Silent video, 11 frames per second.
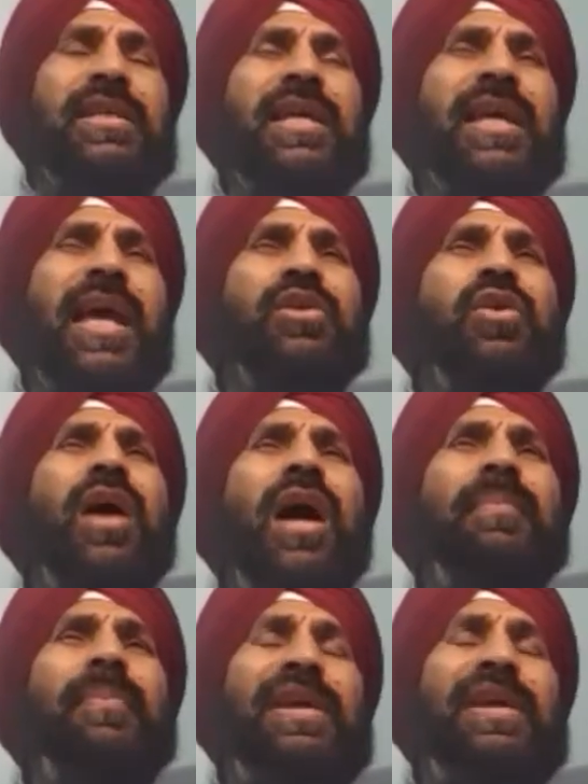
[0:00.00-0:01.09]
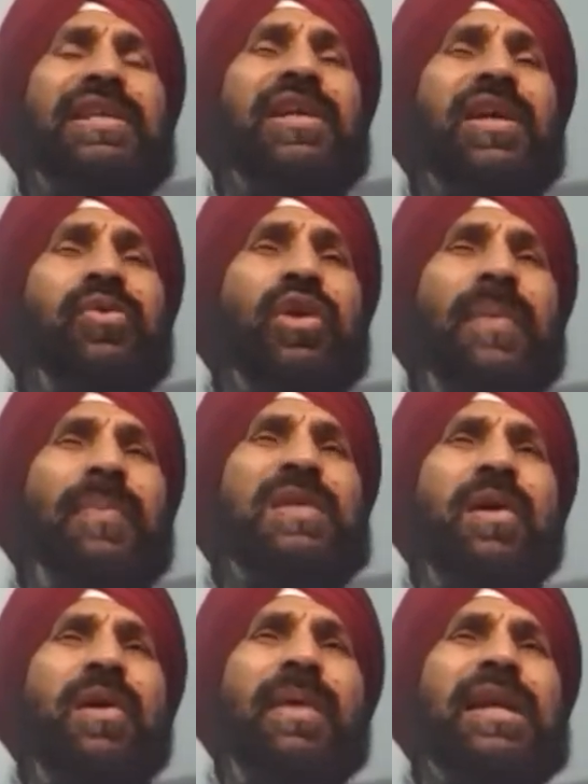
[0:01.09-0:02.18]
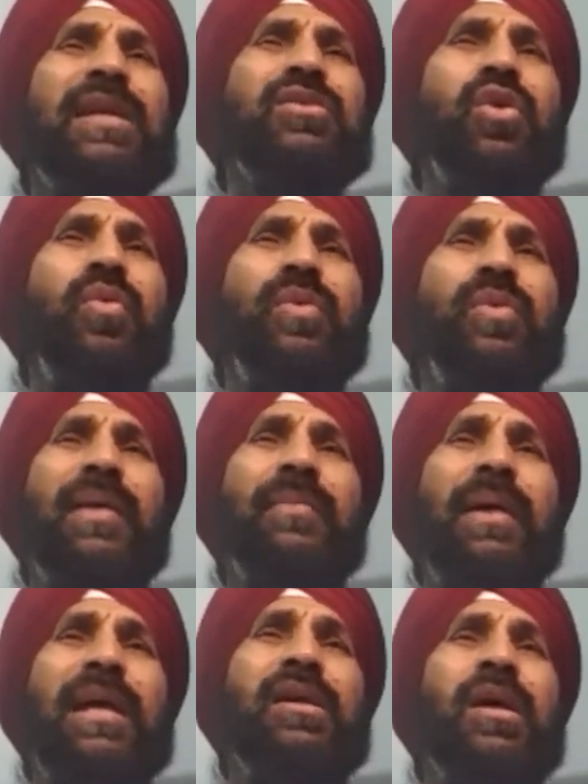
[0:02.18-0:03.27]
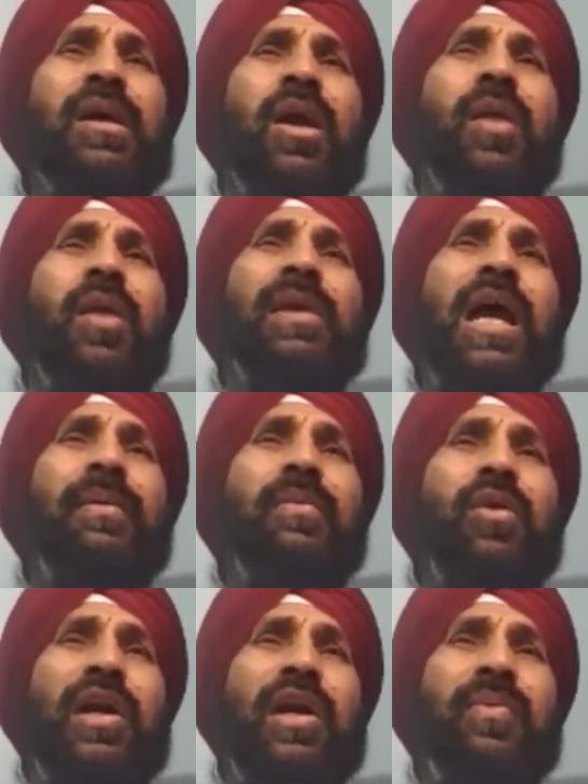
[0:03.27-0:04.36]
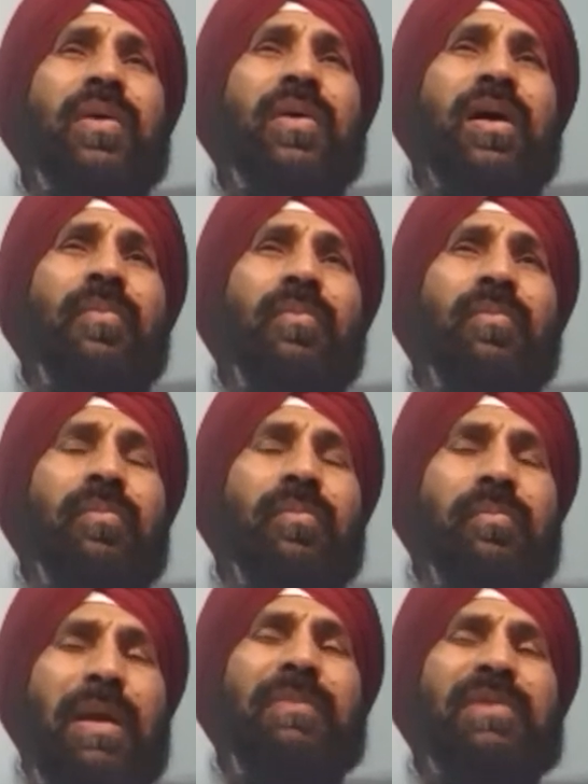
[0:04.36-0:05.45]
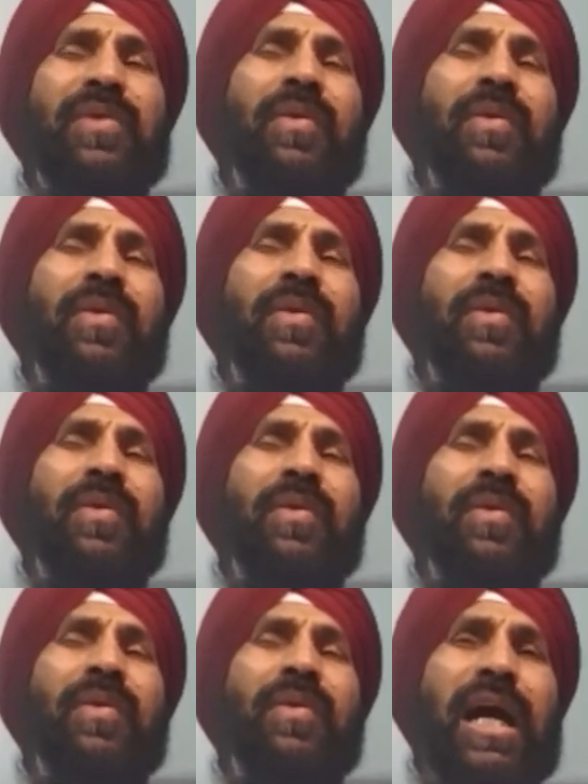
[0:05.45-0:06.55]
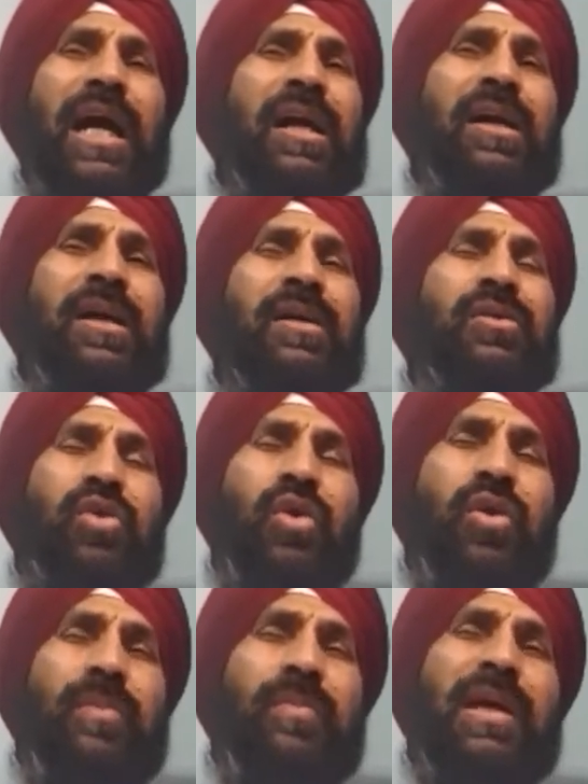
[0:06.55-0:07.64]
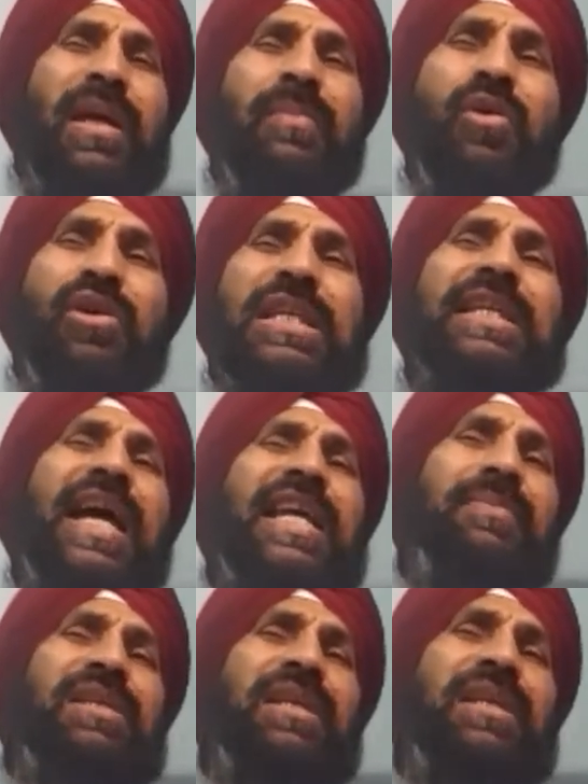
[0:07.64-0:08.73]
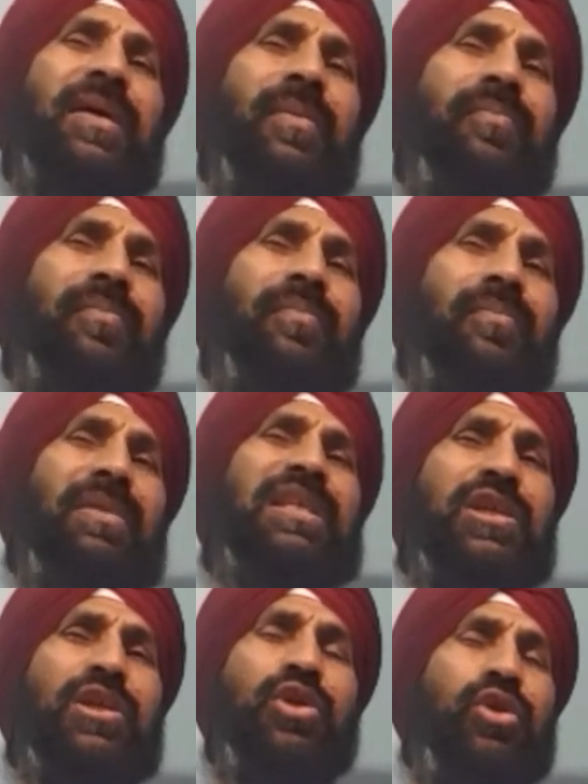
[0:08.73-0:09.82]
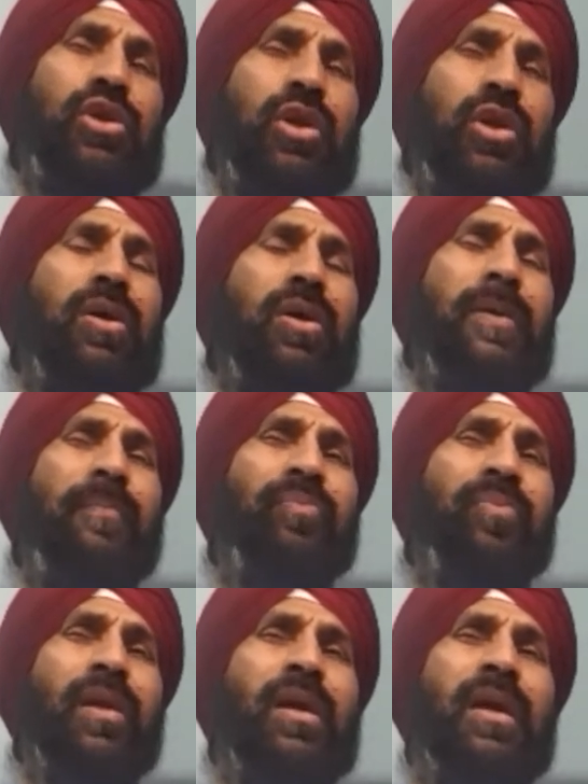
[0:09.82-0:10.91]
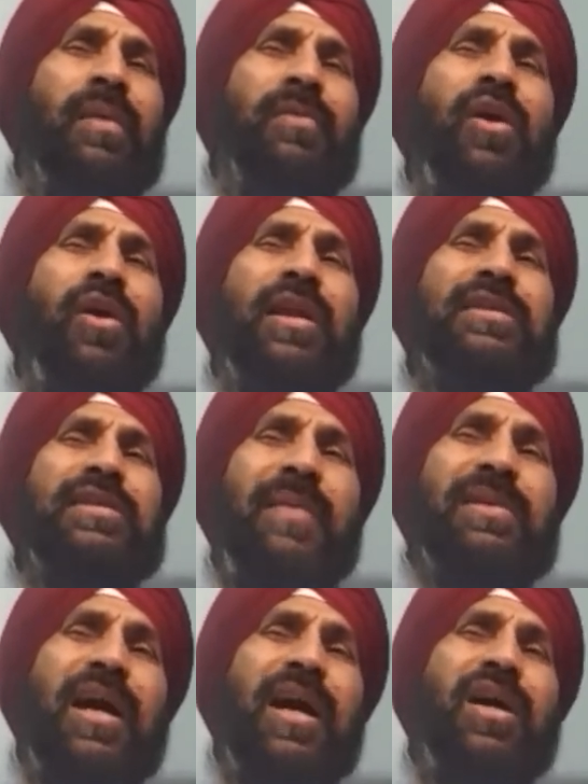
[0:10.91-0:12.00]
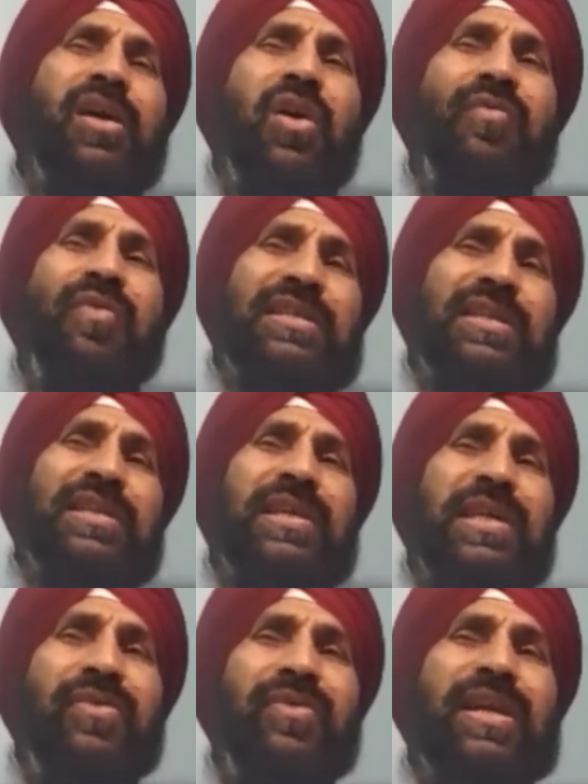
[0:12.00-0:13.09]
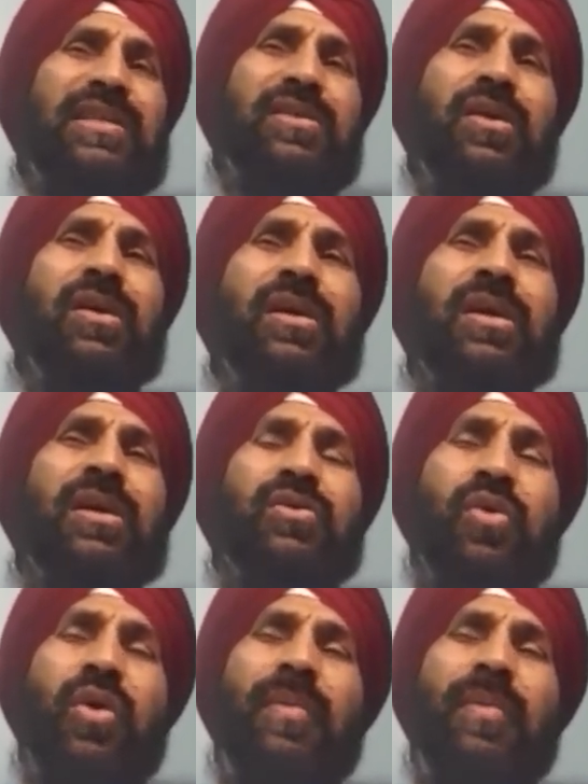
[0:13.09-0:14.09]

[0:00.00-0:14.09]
as you know, I'm a president of Korea Peace Movement, so we have a lot of members of our movement in Korea. So we are emotionally attached with this issue. We organize seminar, conference, events. So I'm